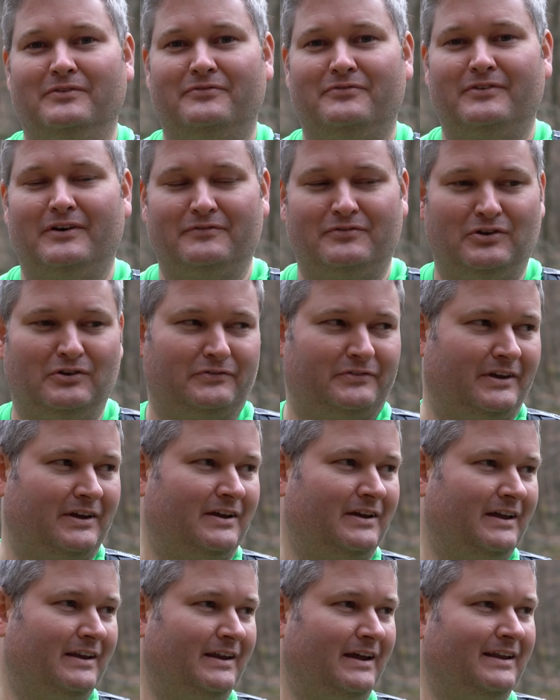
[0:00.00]
of, of
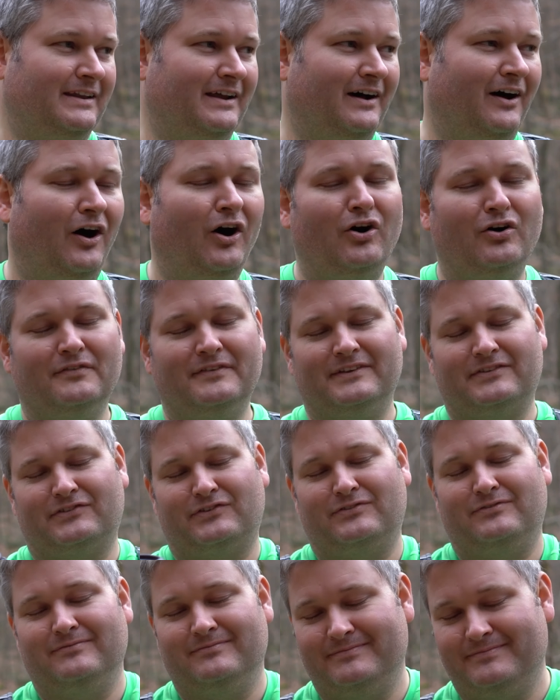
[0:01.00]
using, and, and all of this,
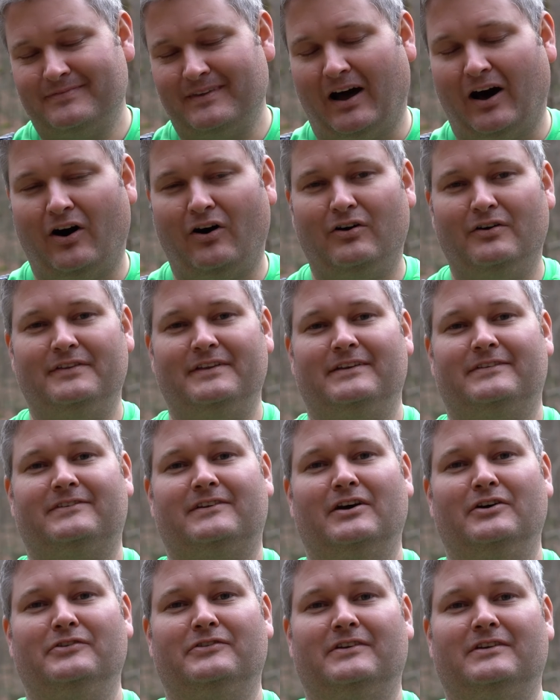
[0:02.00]
all of this
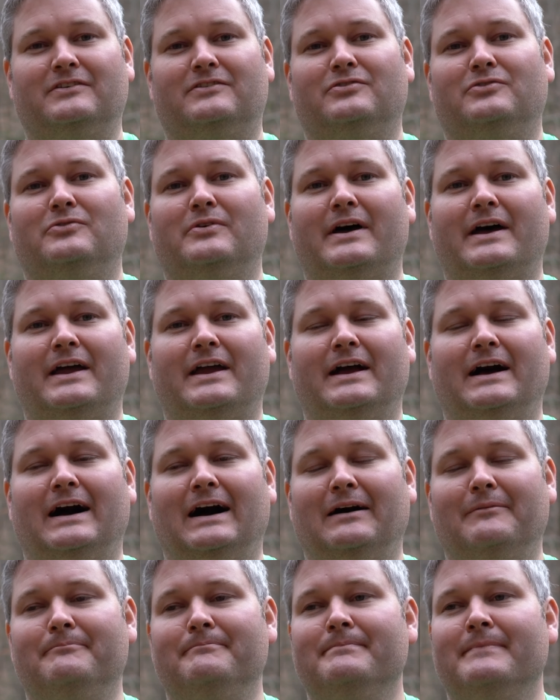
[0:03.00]
goes into a,
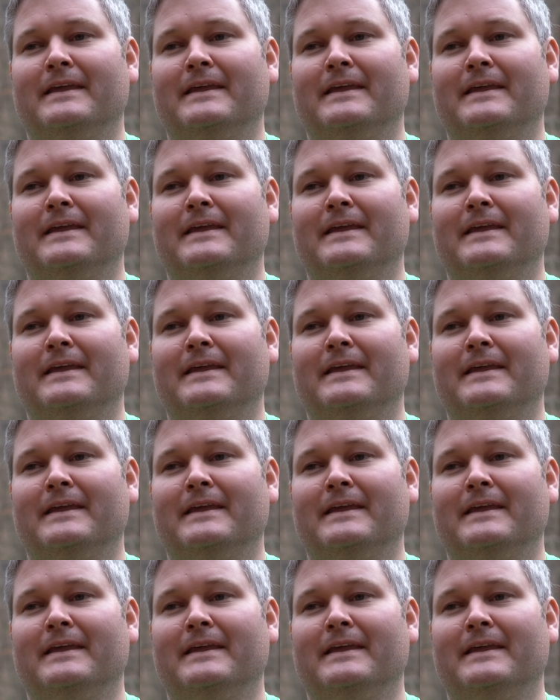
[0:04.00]
uh,